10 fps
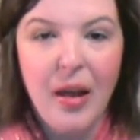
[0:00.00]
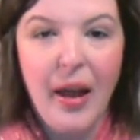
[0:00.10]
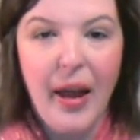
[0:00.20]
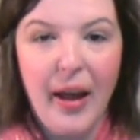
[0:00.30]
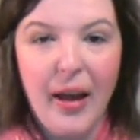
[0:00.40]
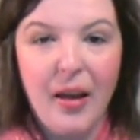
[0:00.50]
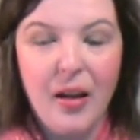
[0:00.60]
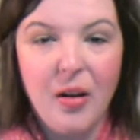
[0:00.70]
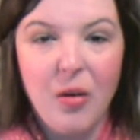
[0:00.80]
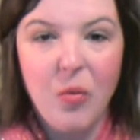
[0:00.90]

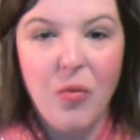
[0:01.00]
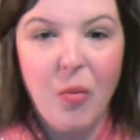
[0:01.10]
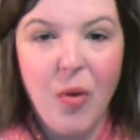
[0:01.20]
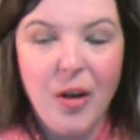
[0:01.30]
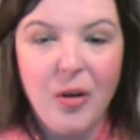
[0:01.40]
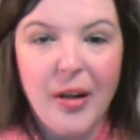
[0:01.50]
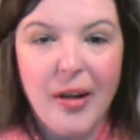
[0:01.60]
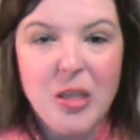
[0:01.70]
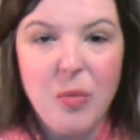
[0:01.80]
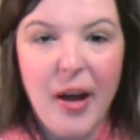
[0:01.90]
And from what you can
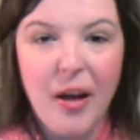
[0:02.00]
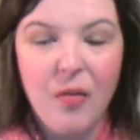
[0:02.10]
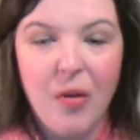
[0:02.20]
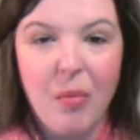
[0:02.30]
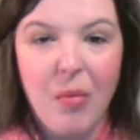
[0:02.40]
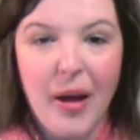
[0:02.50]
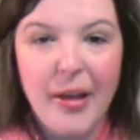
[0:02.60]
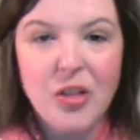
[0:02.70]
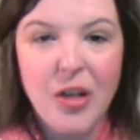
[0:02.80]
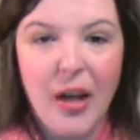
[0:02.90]
expect from my
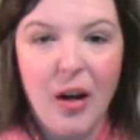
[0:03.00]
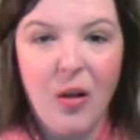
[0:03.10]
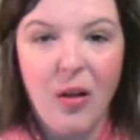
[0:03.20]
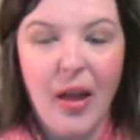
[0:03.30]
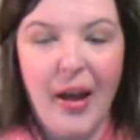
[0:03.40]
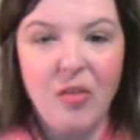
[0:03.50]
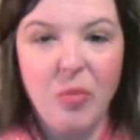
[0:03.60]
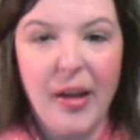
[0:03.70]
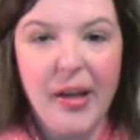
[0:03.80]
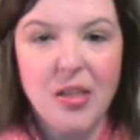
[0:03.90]
channel, I have
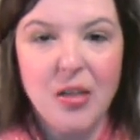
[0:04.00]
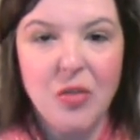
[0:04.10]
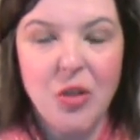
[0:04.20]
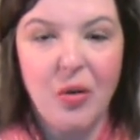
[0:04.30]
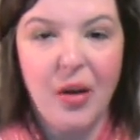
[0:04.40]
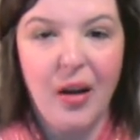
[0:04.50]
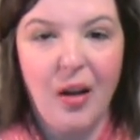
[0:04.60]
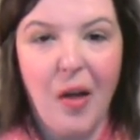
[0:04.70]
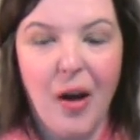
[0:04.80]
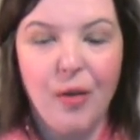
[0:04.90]
plans of doing a
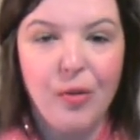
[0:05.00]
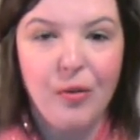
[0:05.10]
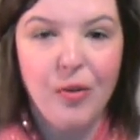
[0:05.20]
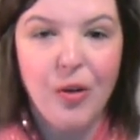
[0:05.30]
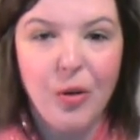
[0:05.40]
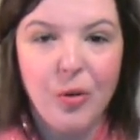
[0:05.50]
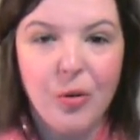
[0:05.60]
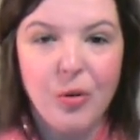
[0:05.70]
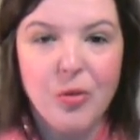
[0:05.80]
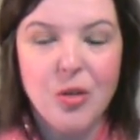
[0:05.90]
lot of
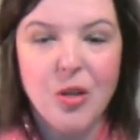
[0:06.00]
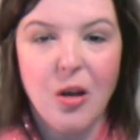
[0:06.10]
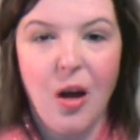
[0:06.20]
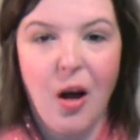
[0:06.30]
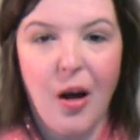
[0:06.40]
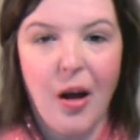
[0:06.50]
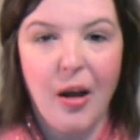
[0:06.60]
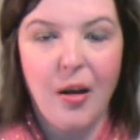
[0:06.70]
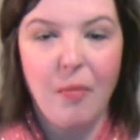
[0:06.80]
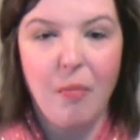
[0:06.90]
reviews
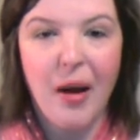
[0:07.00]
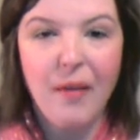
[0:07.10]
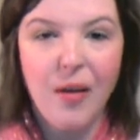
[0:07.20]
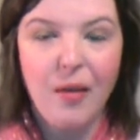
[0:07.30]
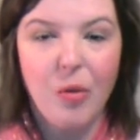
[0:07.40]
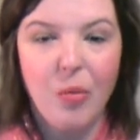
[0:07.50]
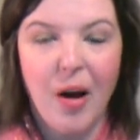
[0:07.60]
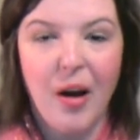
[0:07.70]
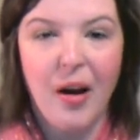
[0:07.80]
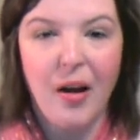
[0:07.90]
on my favorite
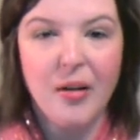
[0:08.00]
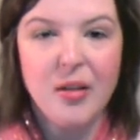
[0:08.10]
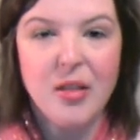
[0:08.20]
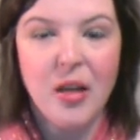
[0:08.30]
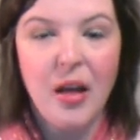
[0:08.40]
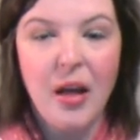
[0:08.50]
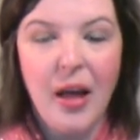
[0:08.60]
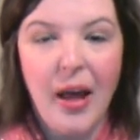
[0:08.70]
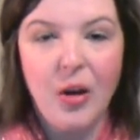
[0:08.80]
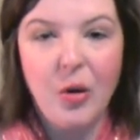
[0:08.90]
products
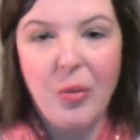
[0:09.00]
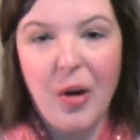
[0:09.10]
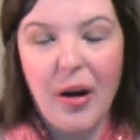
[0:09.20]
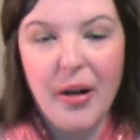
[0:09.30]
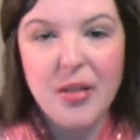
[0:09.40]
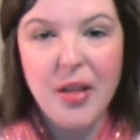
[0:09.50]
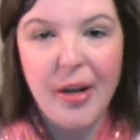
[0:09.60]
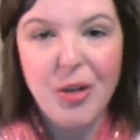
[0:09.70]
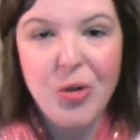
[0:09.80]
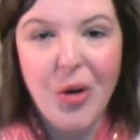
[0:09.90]
and new products that I
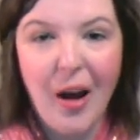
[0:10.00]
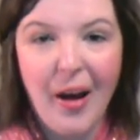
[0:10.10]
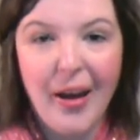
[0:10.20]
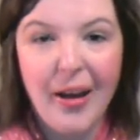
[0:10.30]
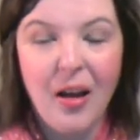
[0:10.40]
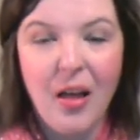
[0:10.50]
try.